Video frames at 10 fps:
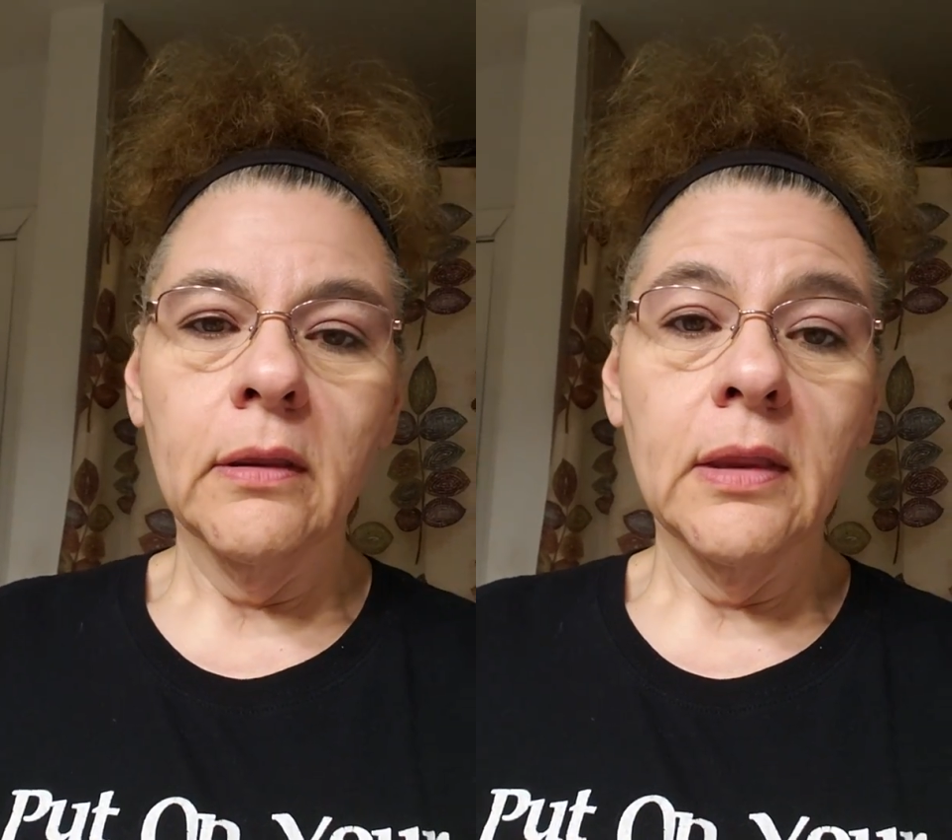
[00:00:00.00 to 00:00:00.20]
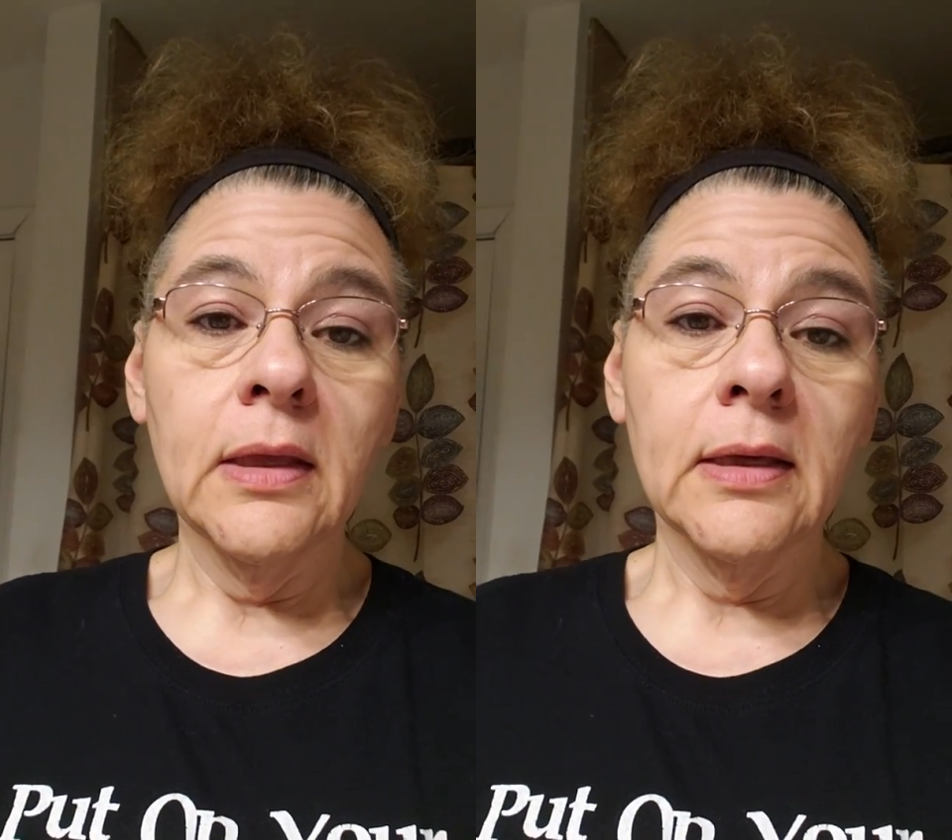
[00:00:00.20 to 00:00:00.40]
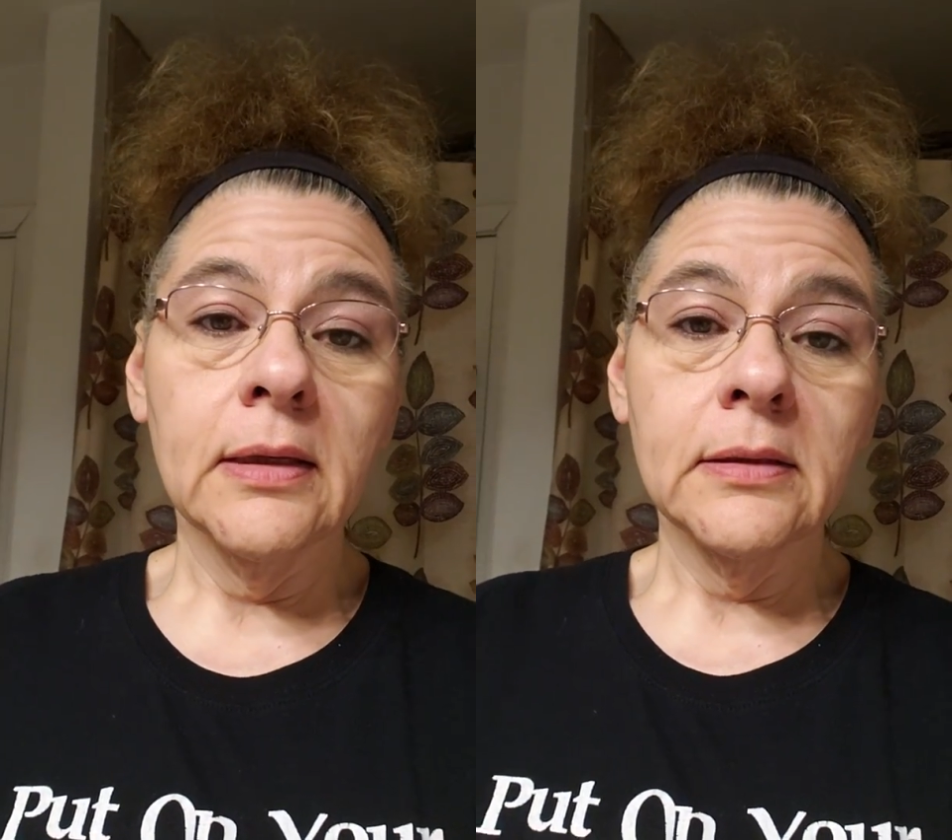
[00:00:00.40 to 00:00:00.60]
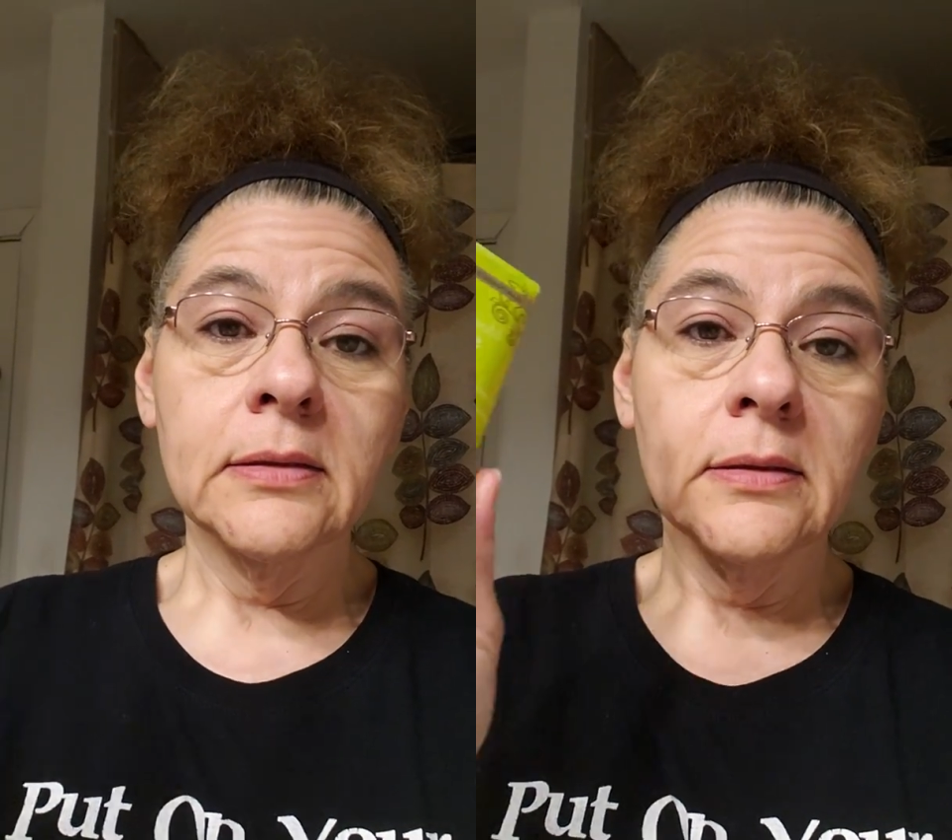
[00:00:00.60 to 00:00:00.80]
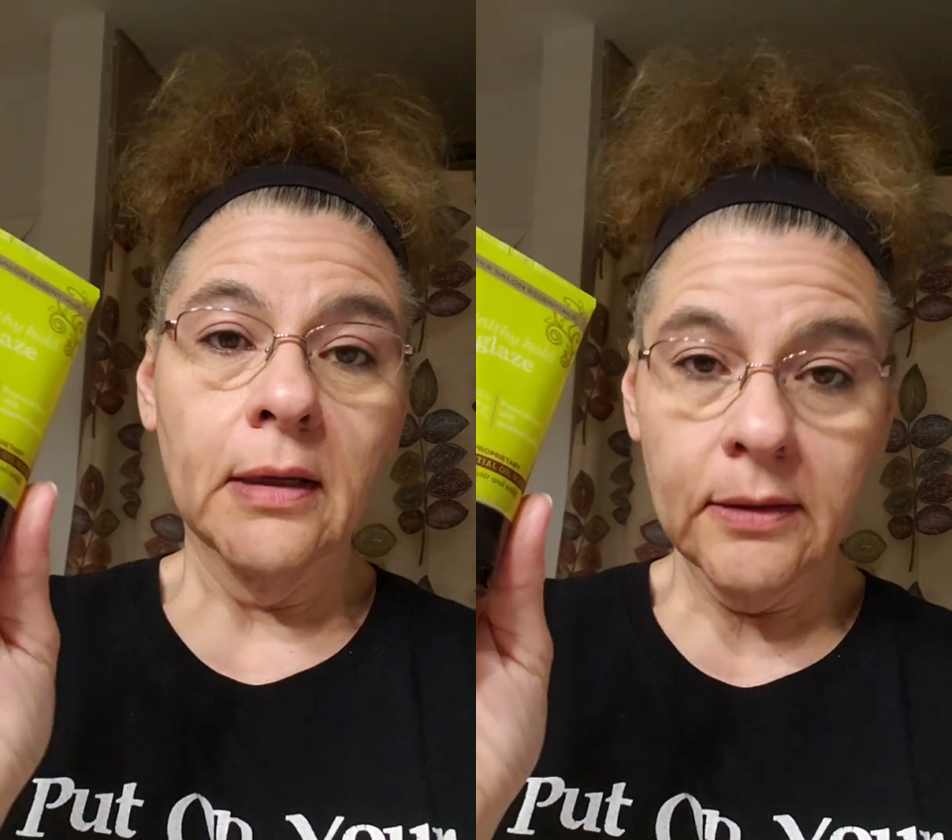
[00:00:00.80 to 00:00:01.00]

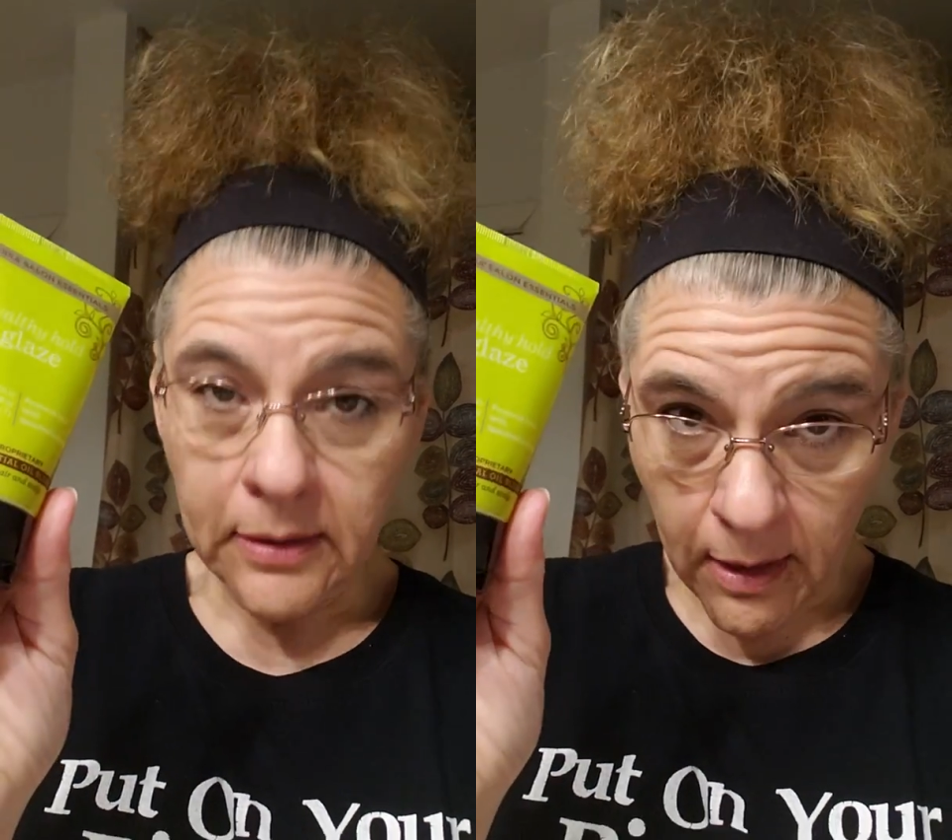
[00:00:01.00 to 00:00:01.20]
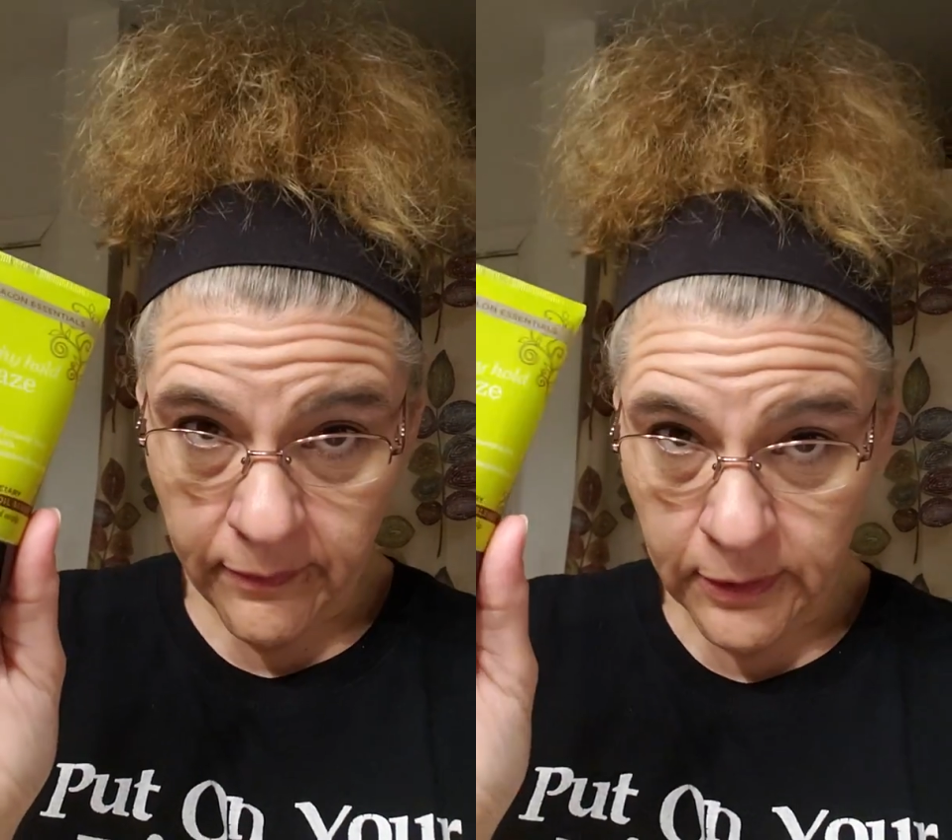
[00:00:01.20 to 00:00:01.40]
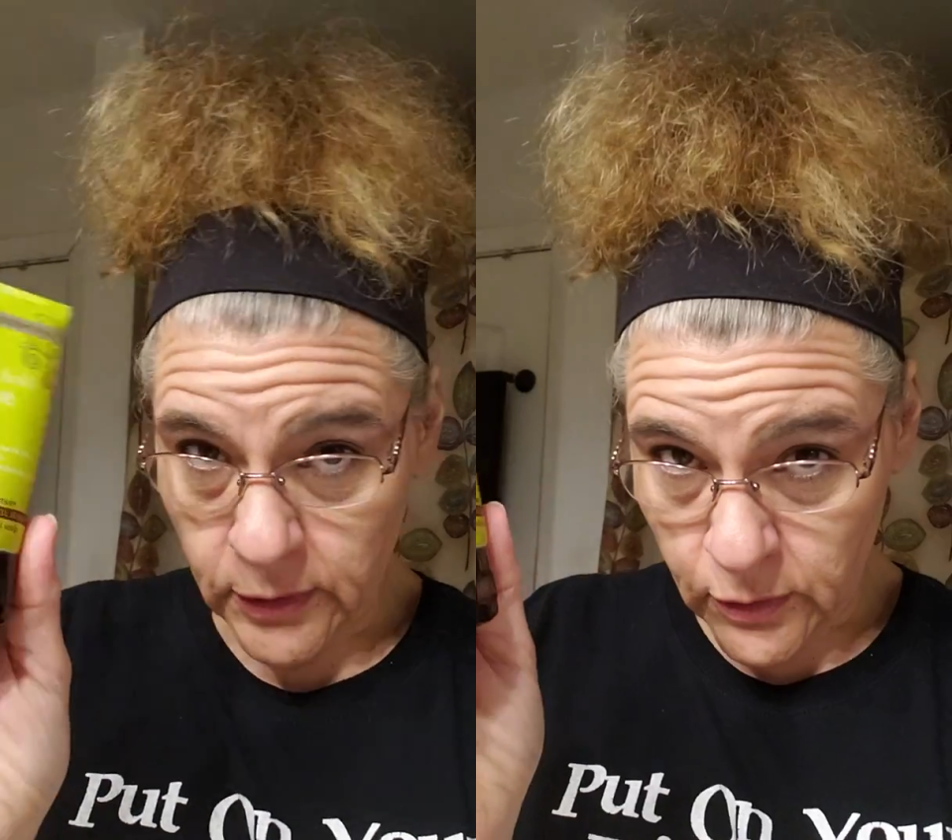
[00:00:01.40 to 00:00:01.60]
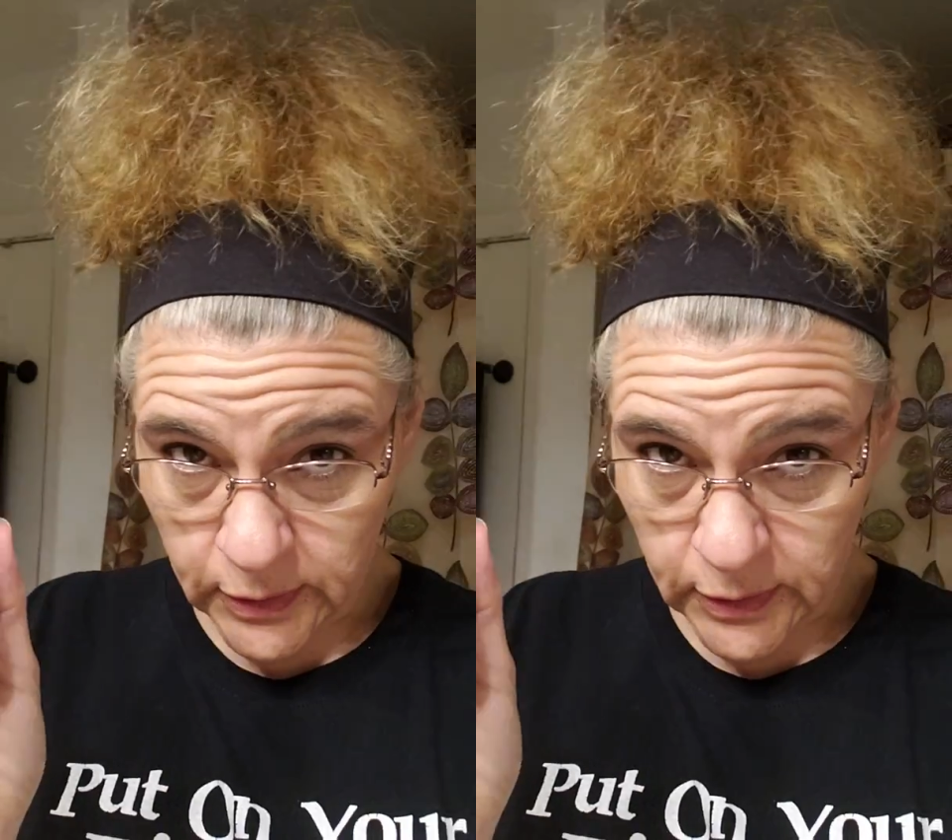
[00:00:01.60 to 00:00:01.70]
this, as obviously you